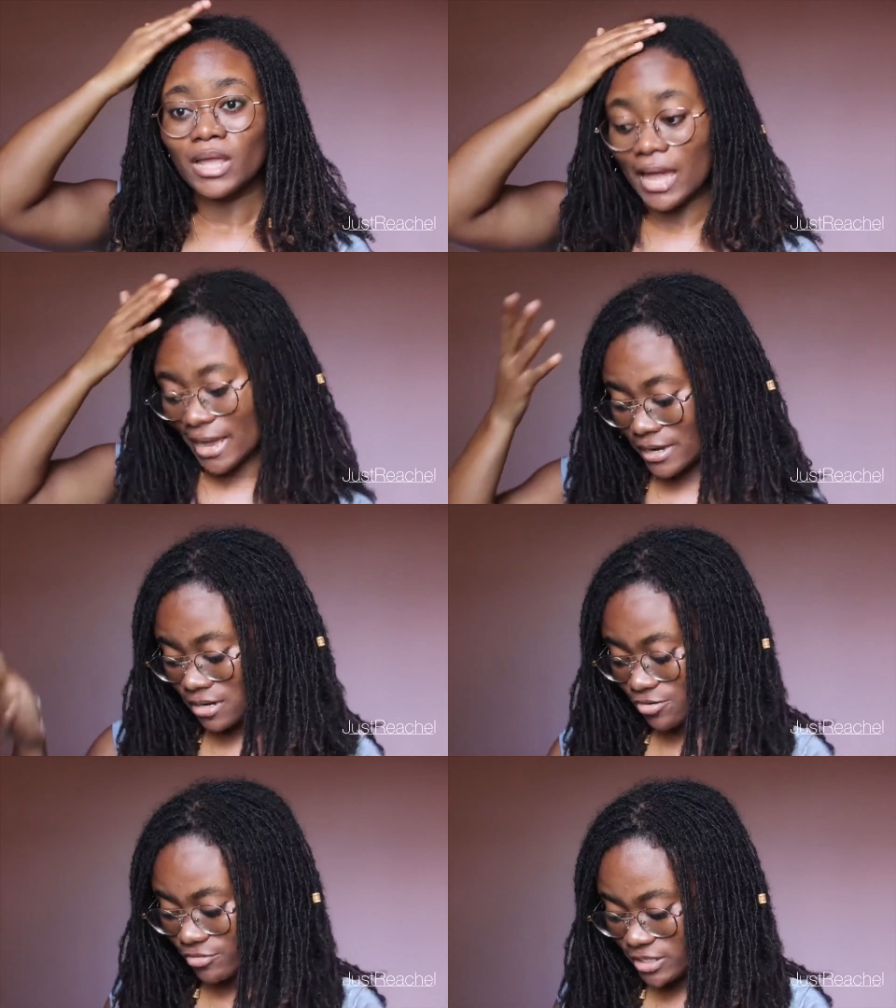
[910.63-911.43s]
I
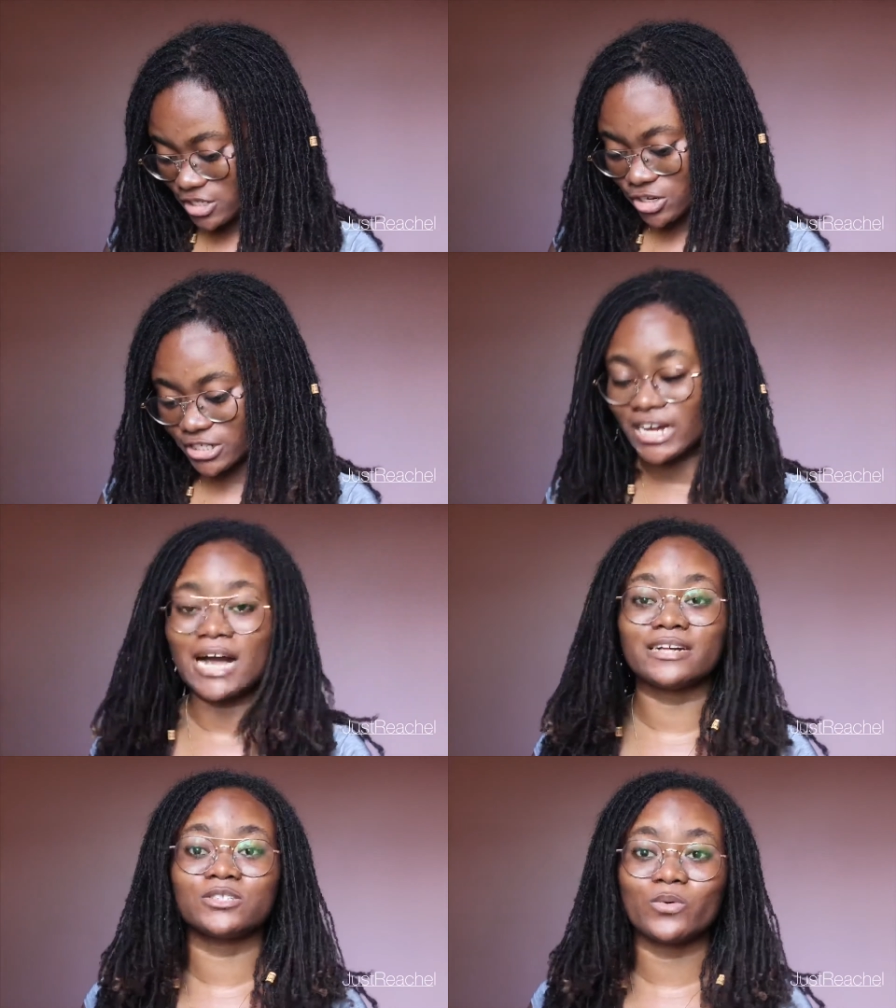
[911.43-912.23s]
did research. I
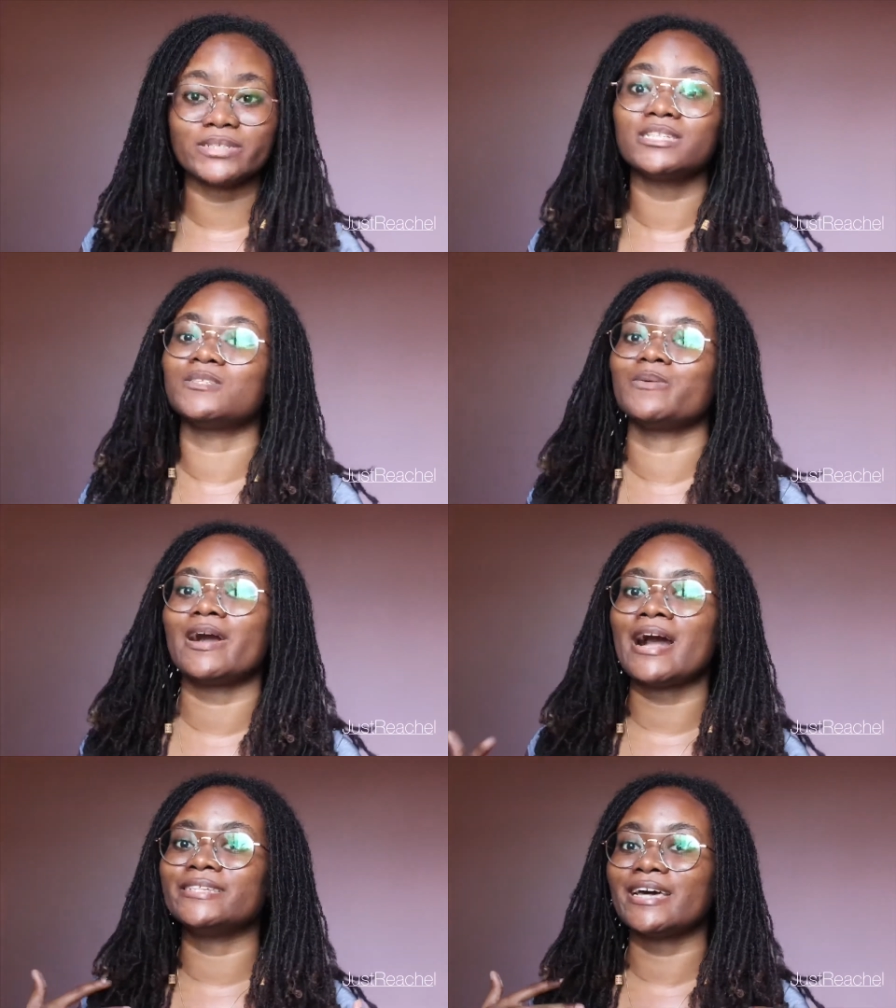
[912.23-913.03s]
asked questions
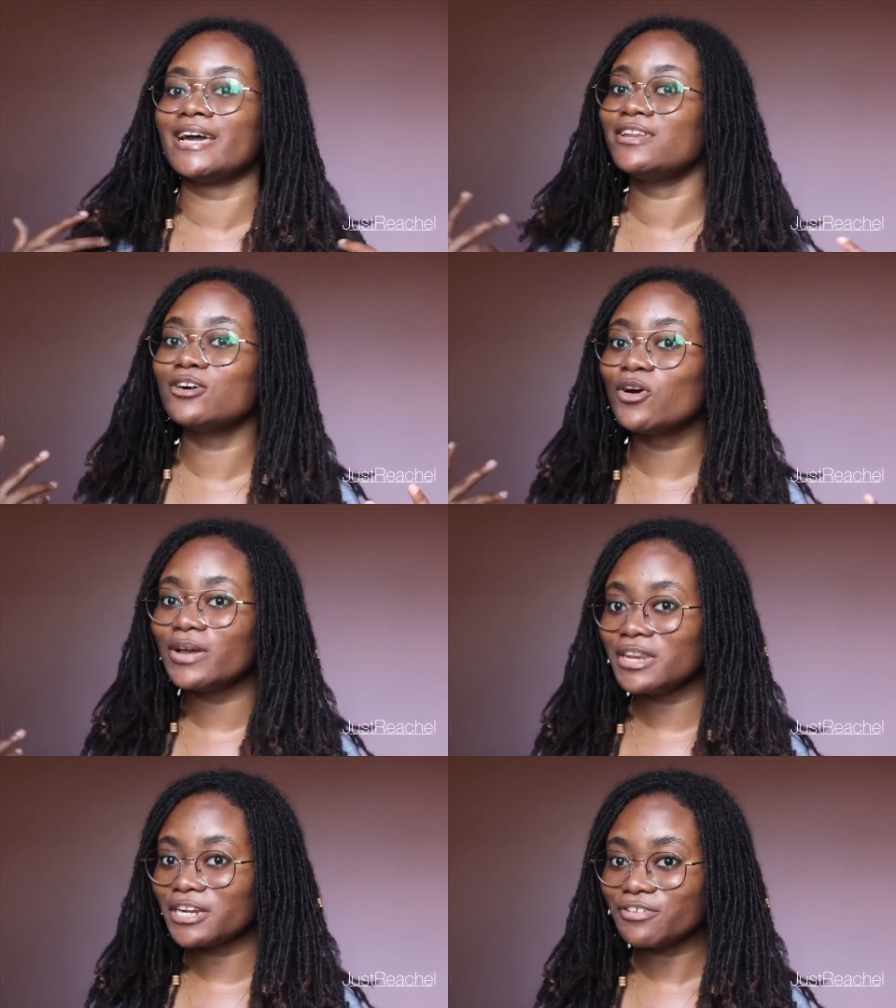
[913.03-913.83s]
because I didn't go
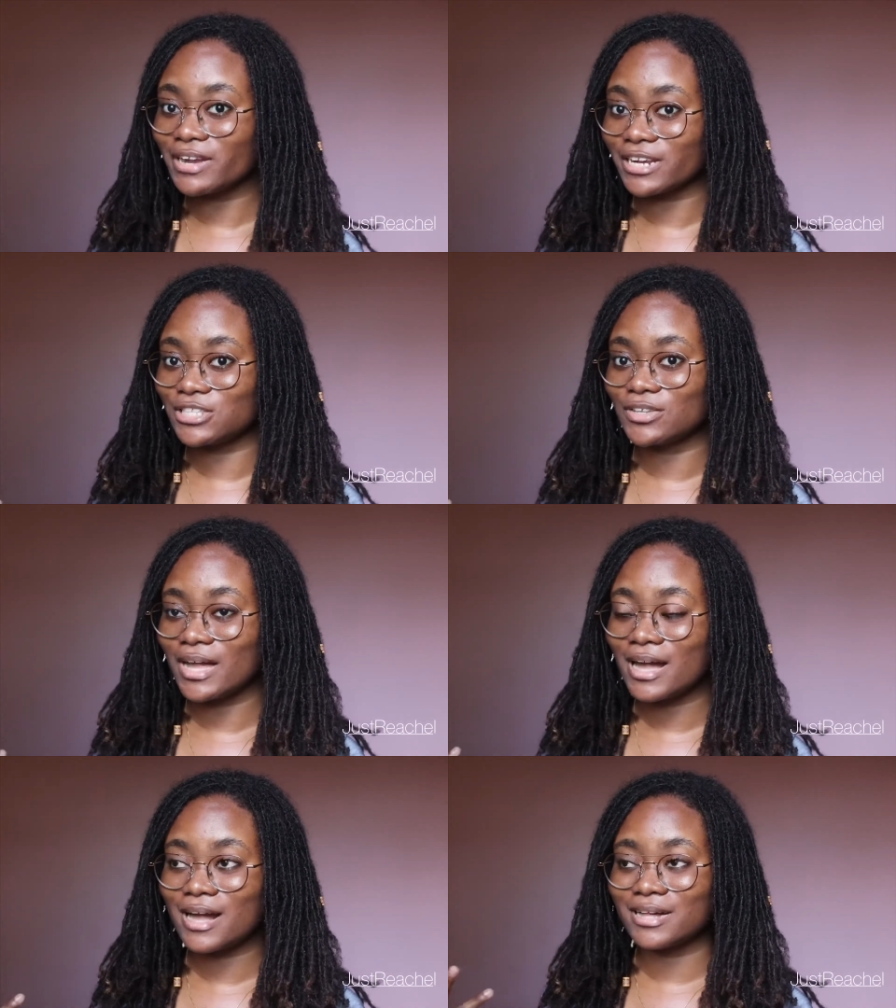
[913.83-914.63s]
in there directly to
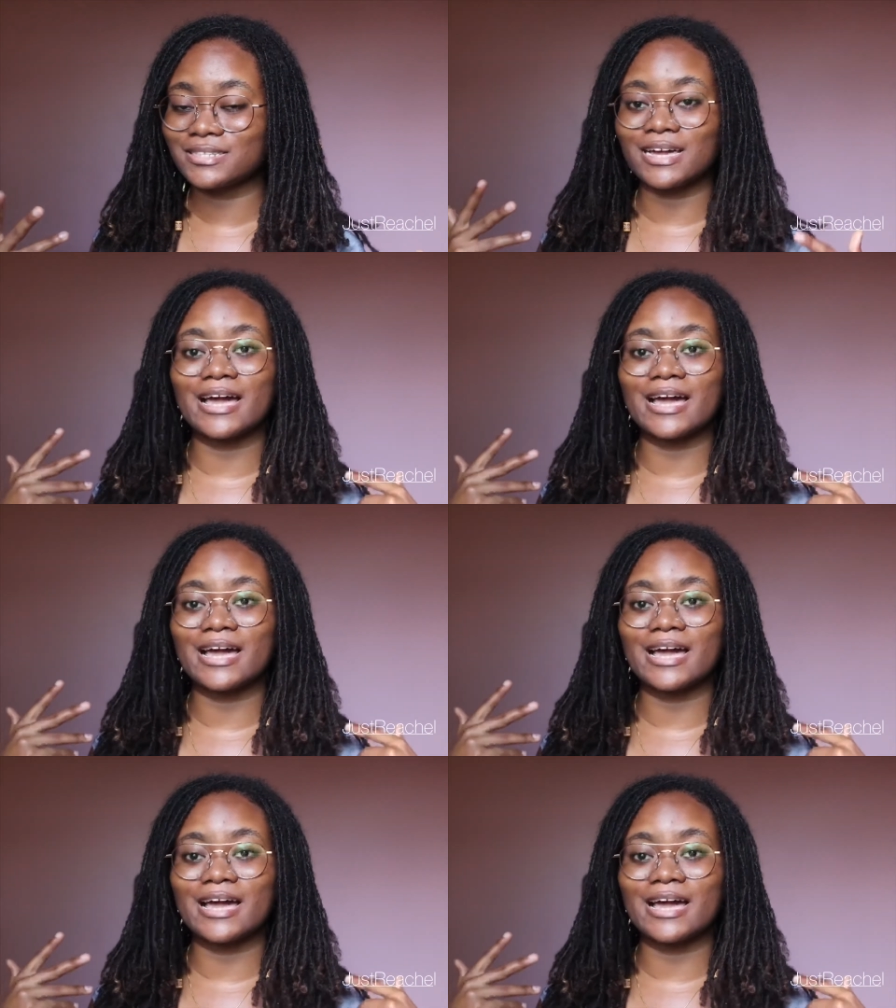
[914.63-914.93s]
ask.